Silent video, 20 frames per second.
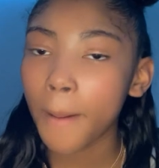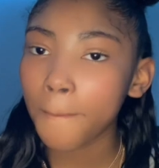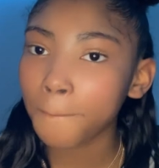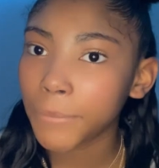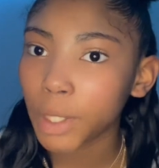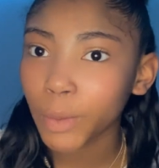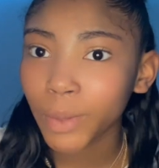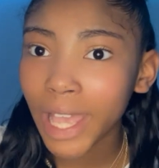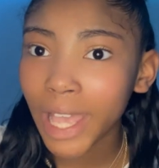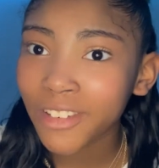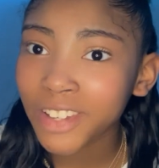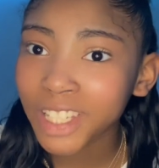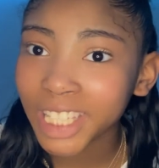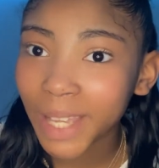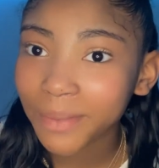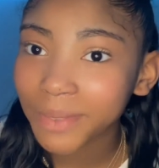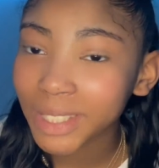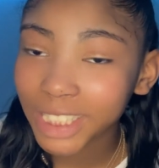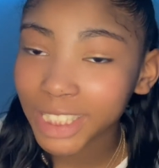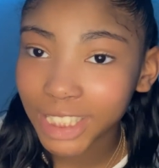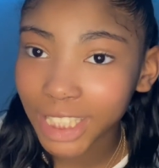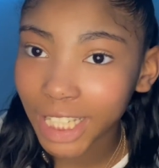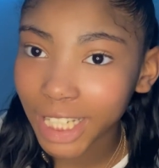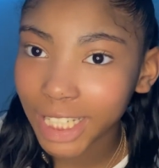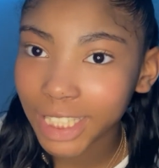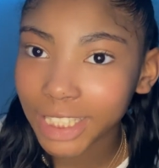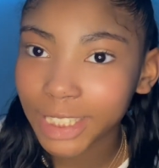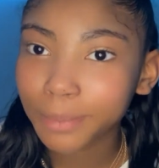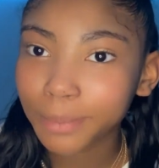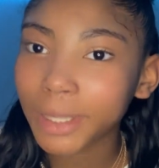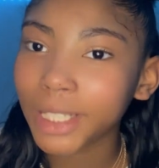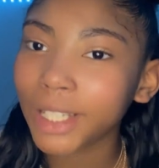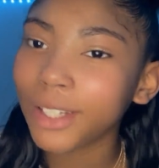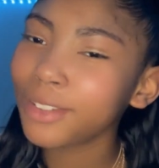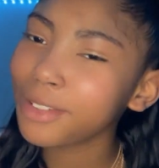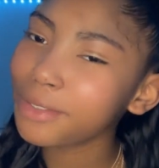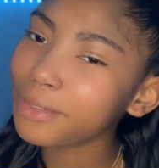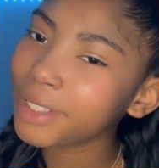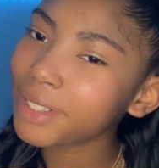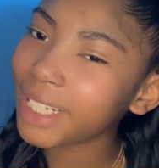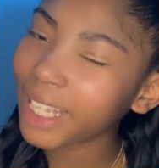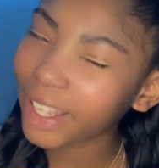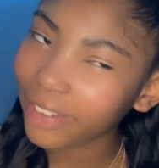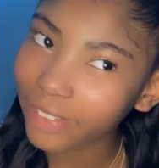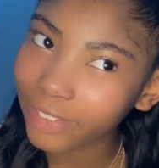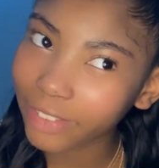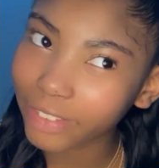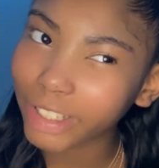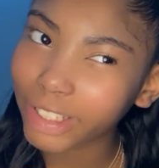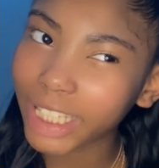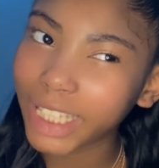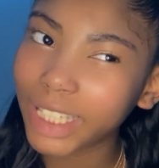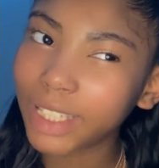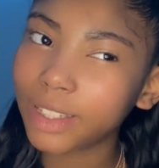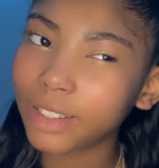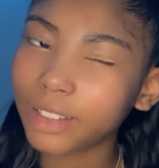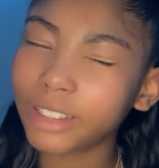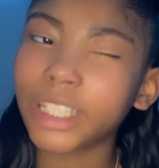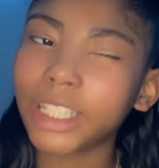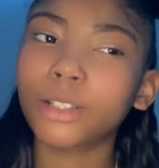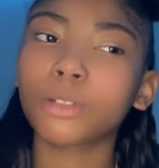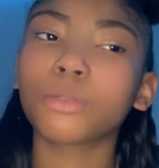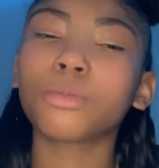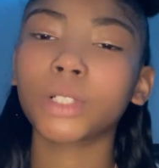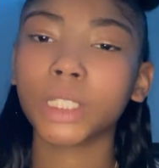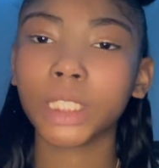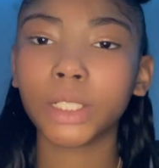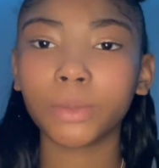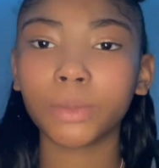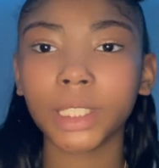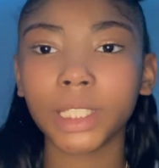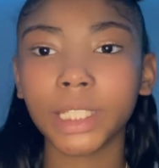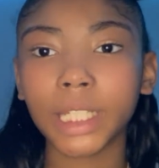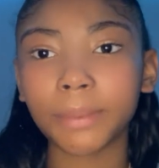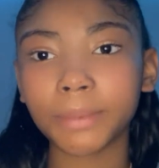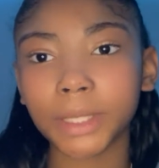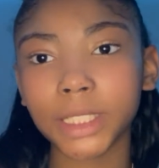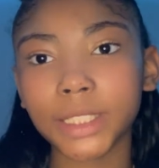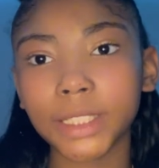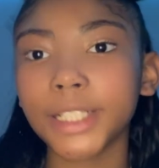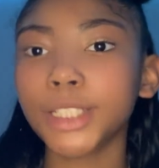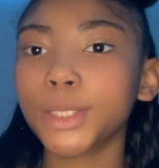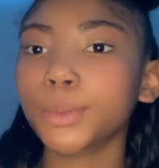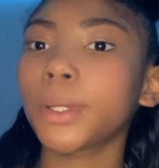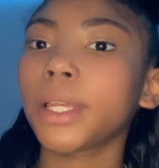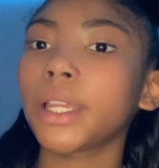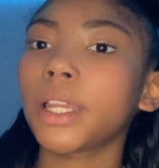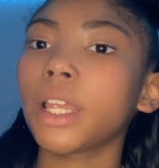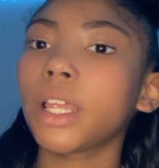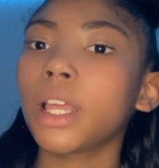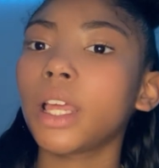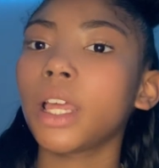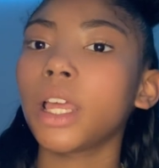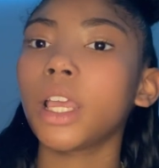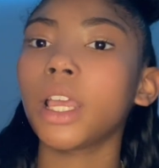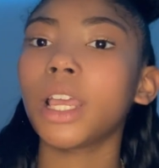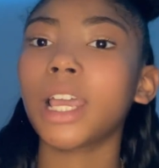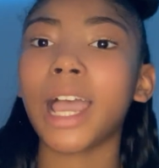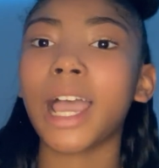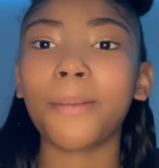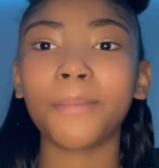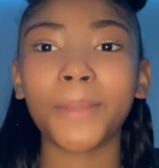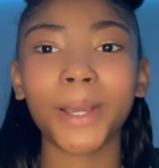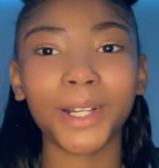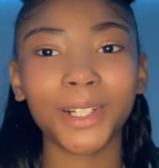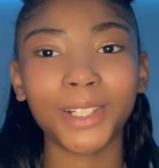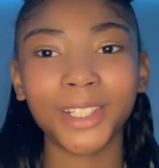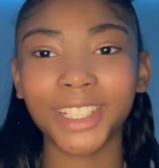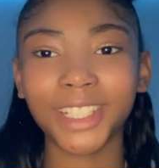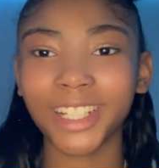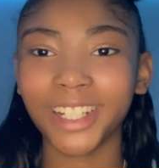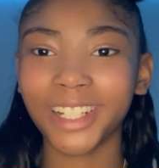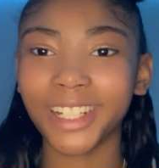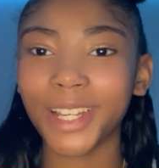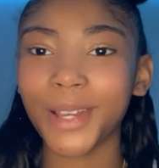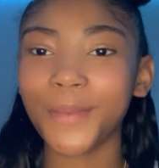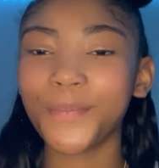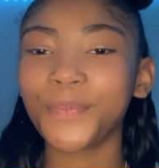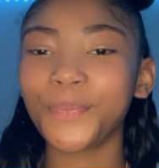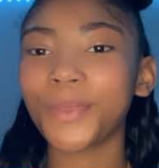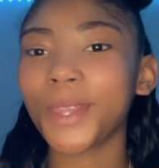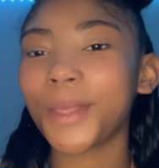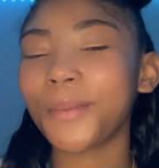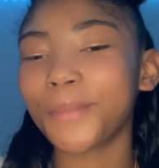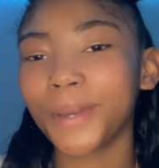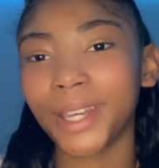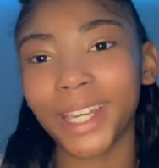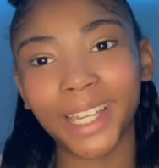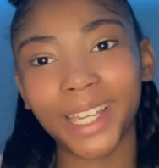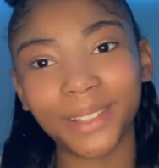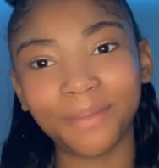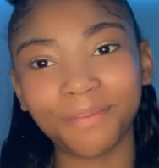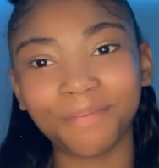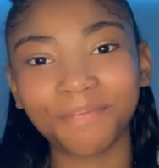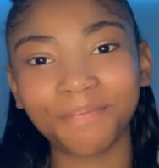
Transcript: but we haven't kept in touch but only friend i really like really really kept in touch with i'm not gonna say her name but